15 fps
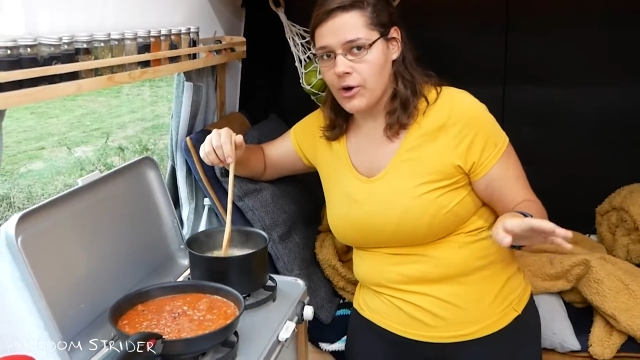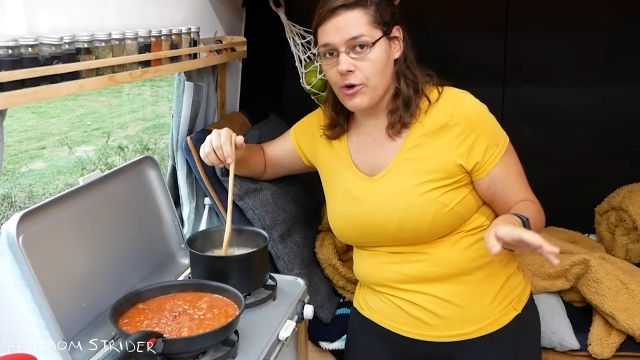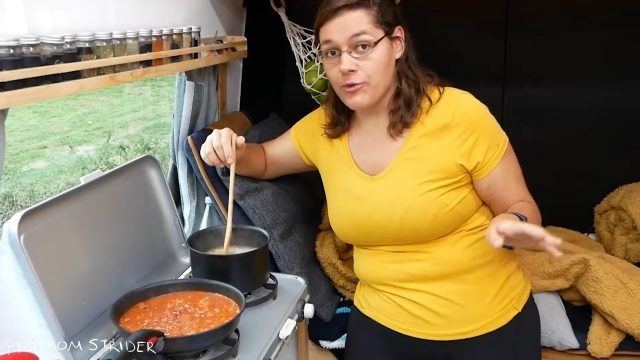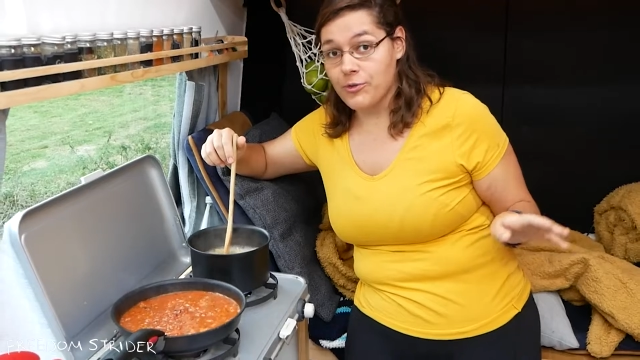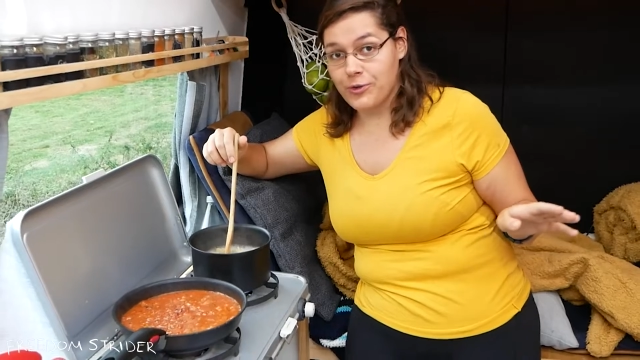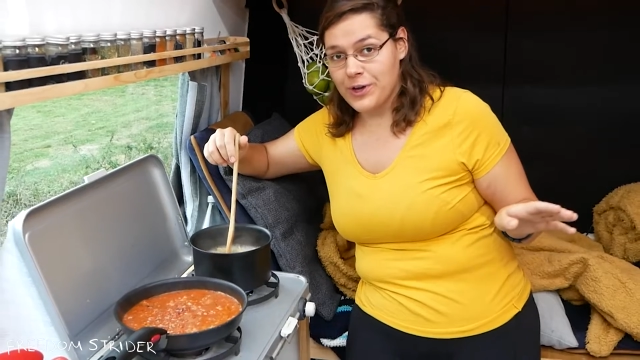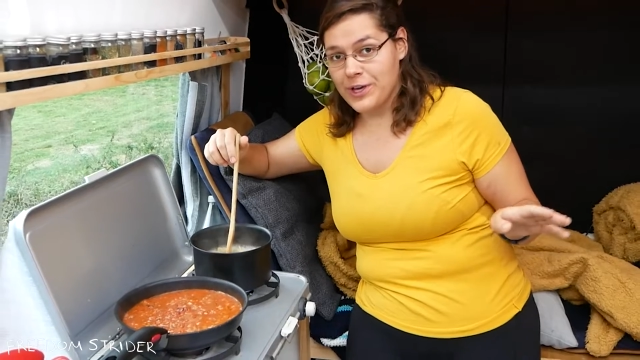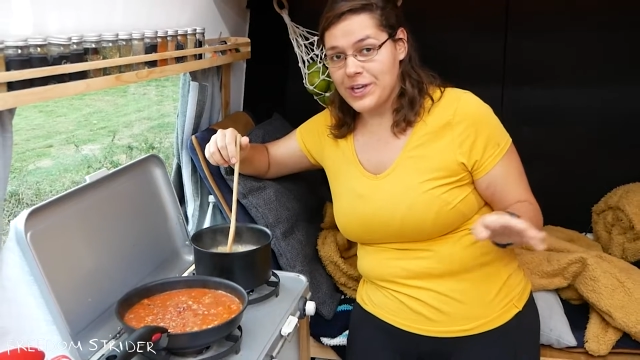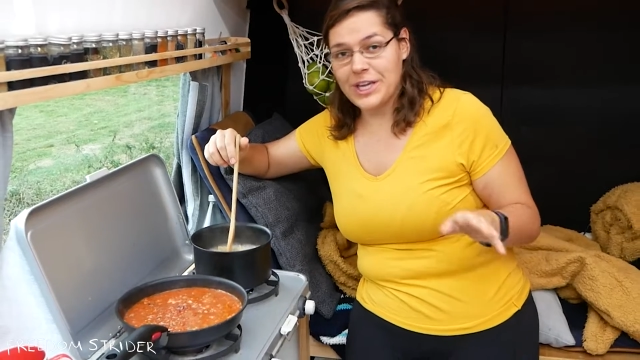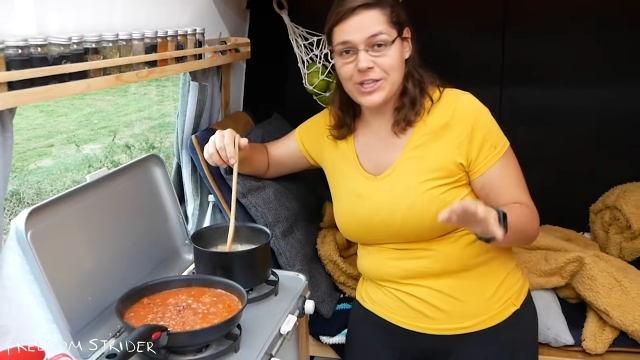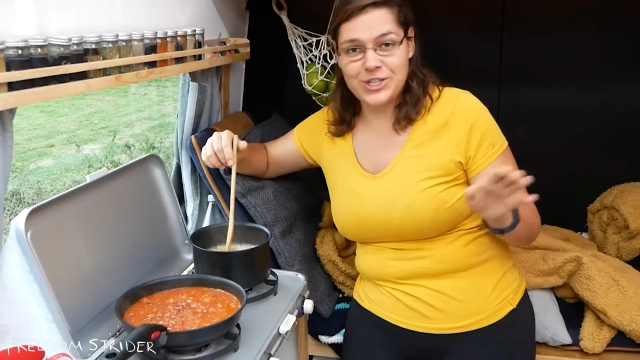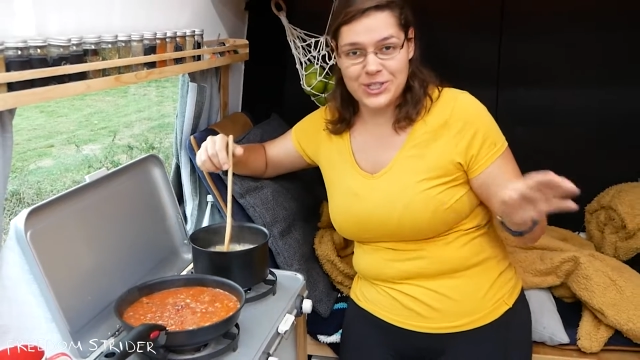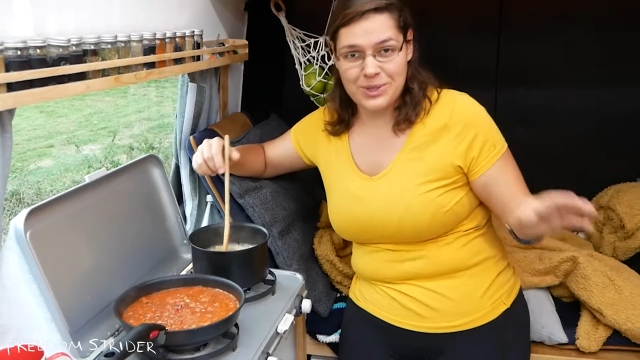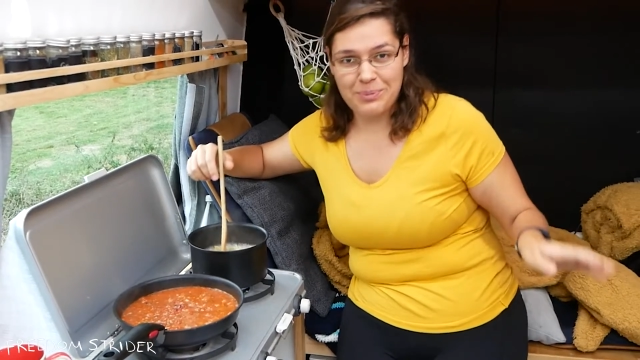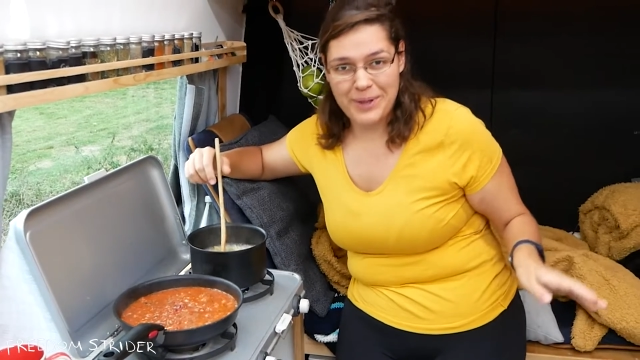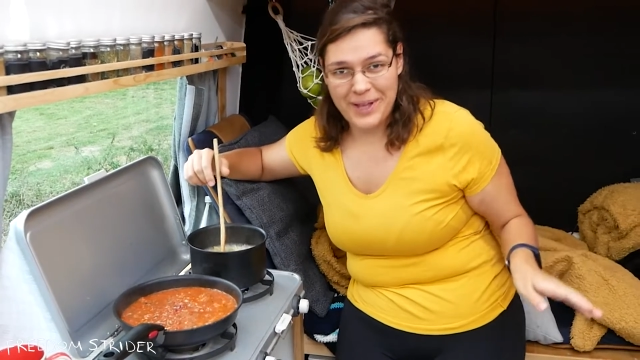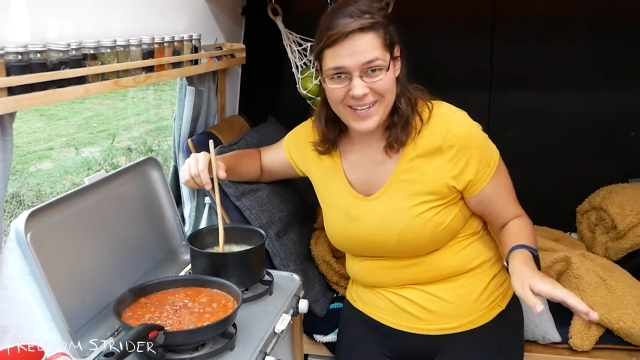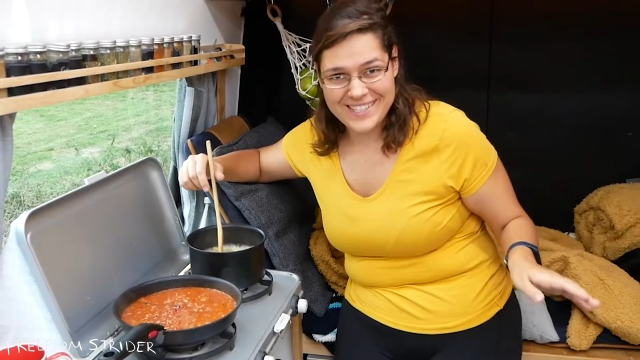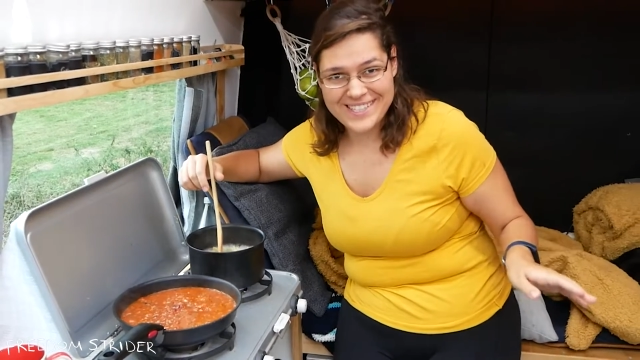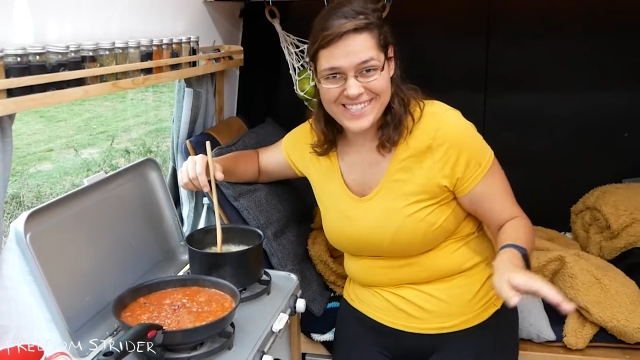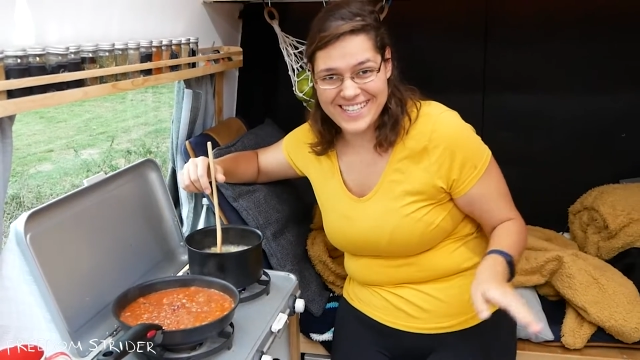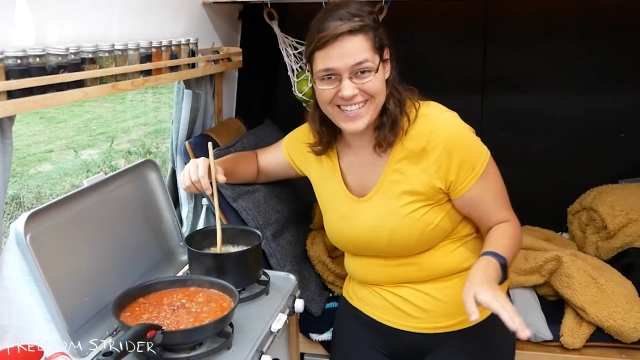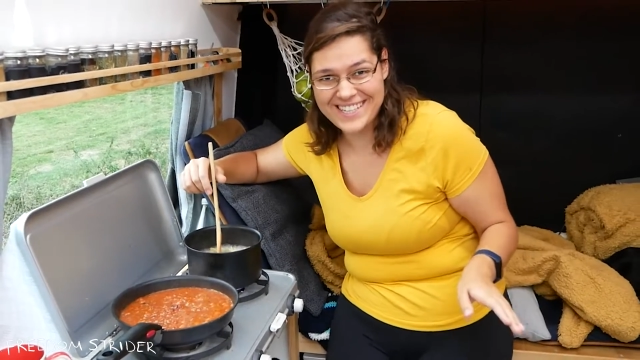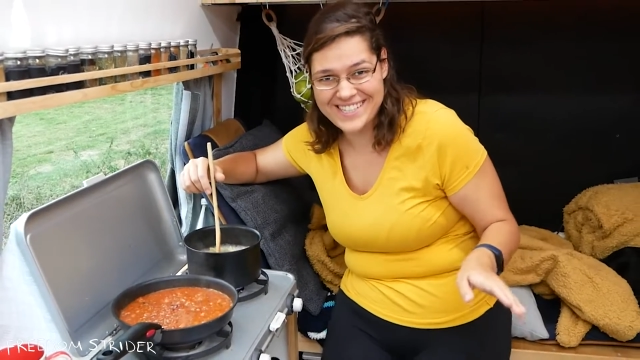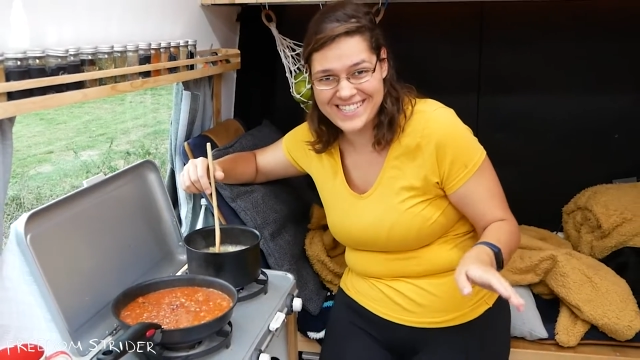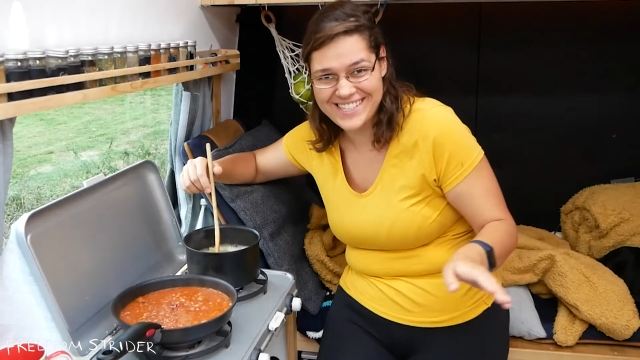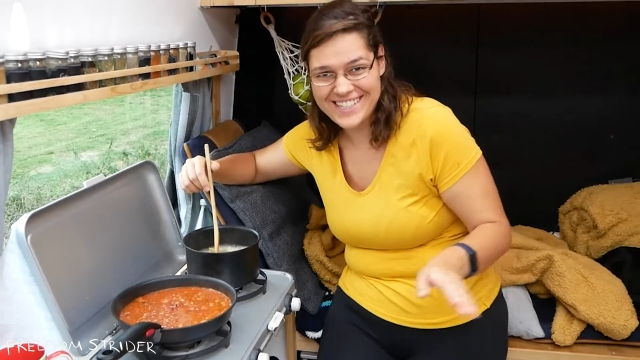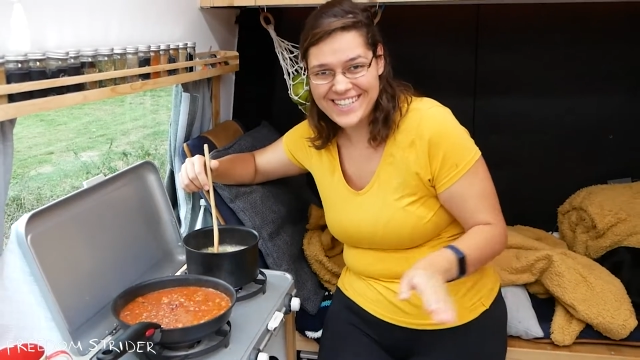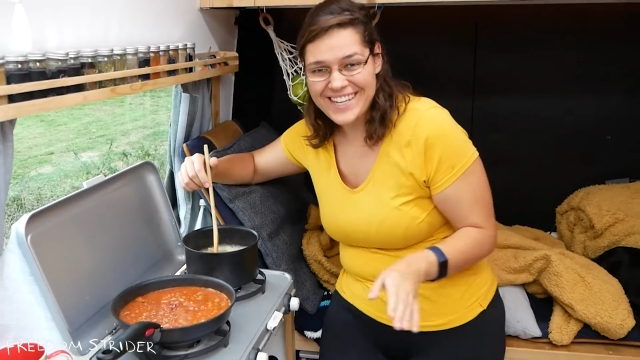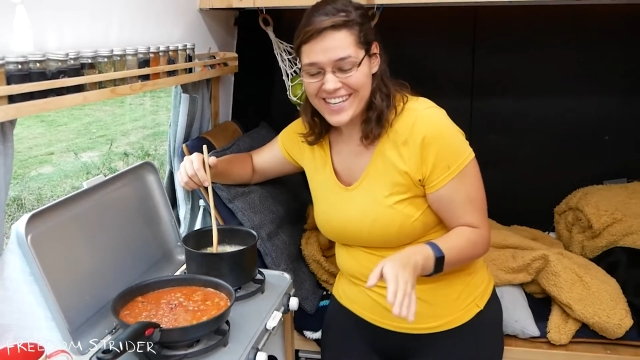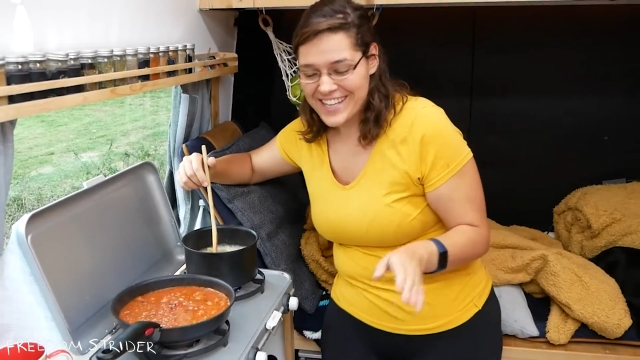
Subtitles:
of kitchen appliances